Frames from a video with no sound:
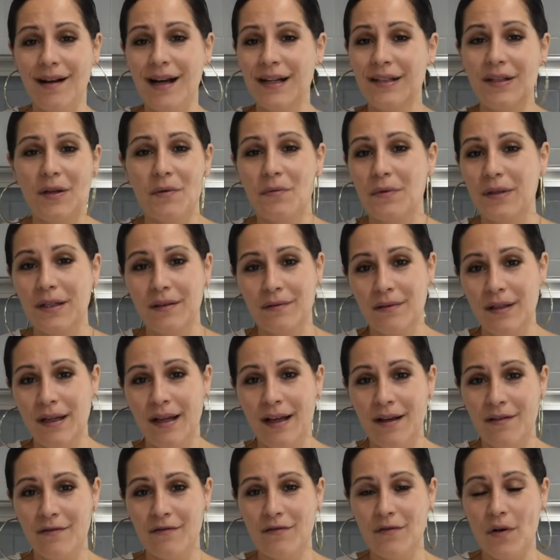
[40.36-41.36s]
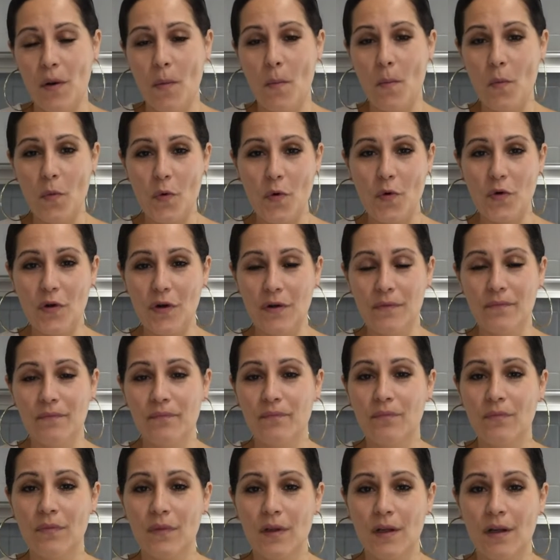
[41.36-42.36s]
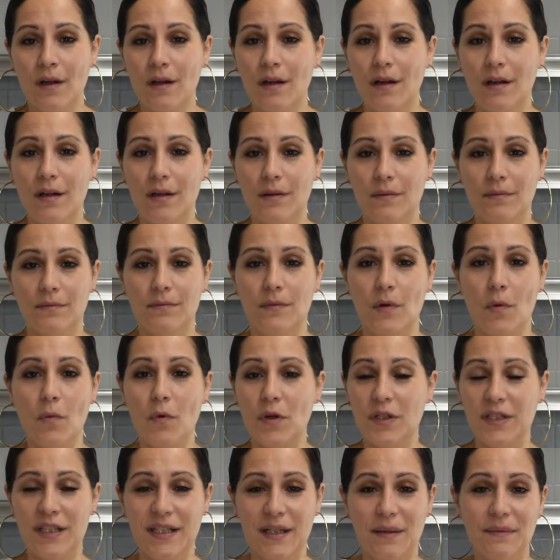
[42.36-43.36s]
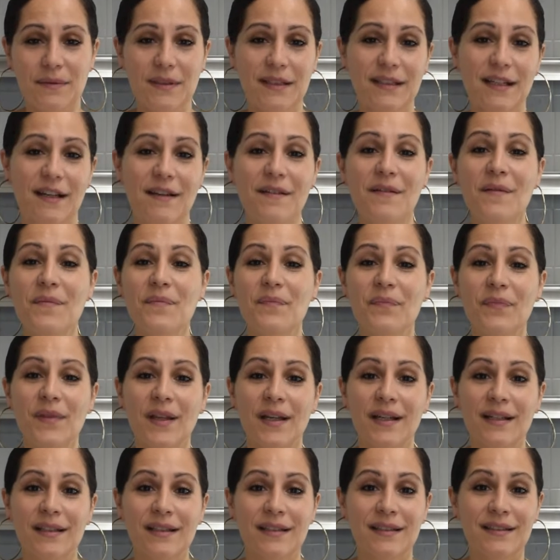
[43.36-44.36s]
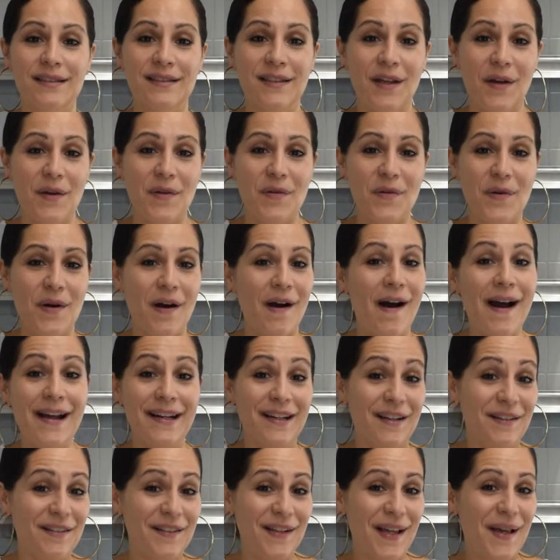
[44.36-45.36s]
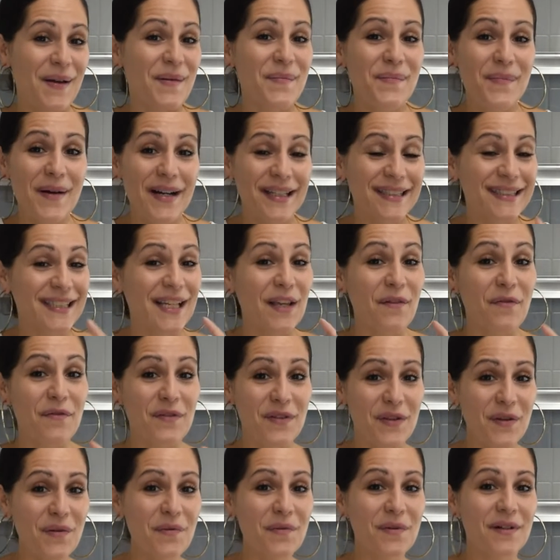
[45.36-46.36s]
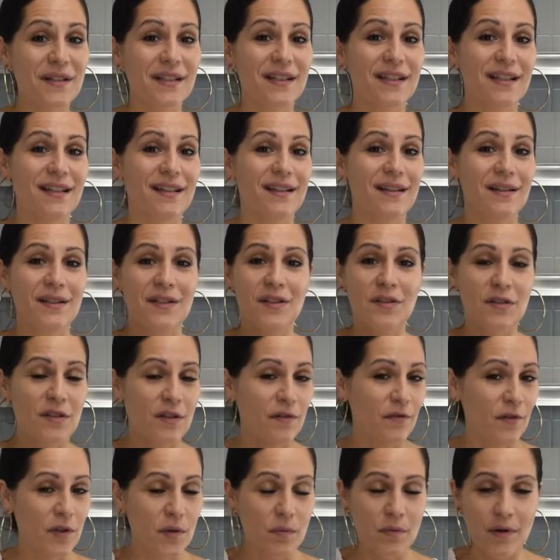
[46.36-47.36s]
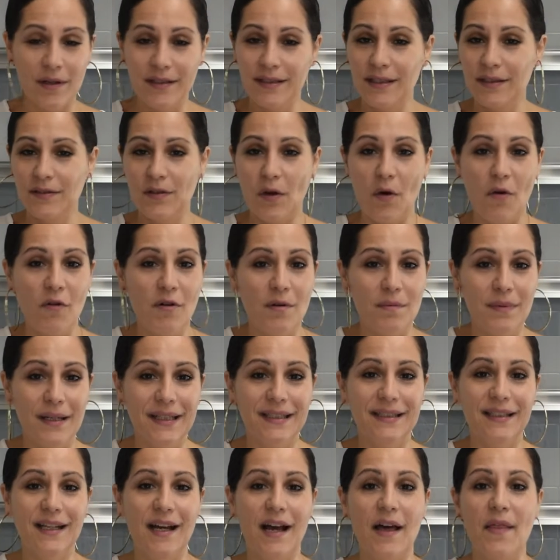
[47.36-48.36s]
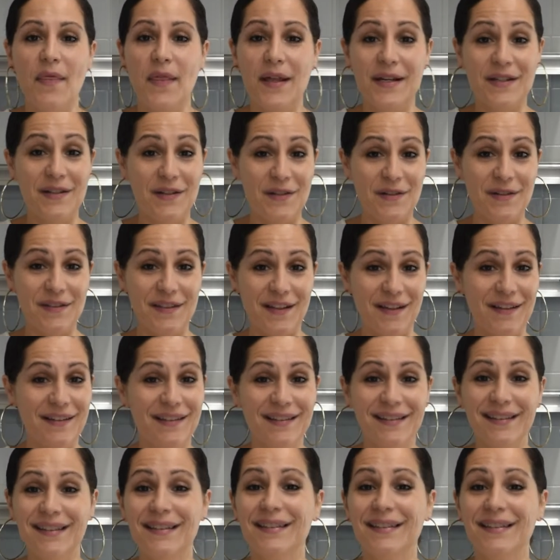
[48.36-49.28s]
I don't want to have more washing up to do, so I don't do it. But if you want to use a food processor or a blender, then do so.